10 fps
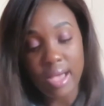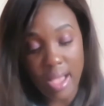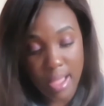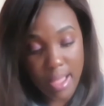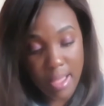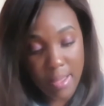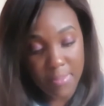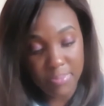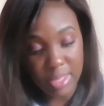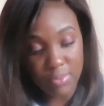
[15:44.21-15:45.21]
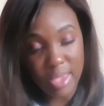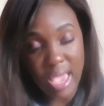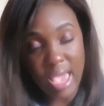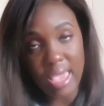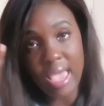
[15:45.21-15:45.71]
Then we
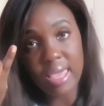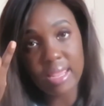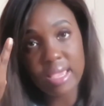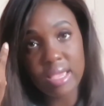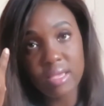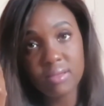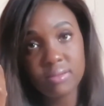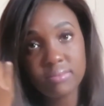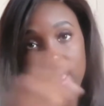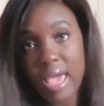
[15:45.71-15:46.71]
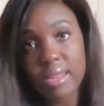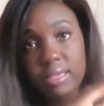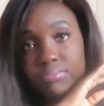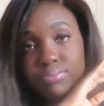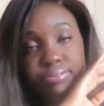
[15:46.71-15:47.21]
had Eddie
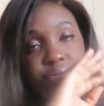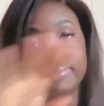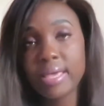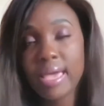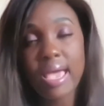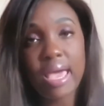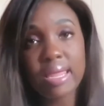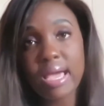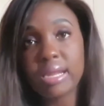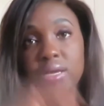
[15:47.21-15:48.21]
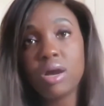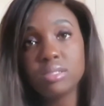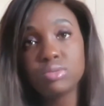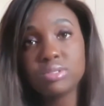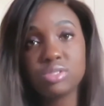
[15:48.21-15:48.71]
got in all
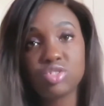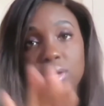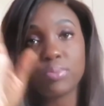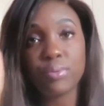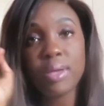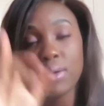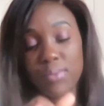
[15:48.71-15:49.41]
sorts of trouble.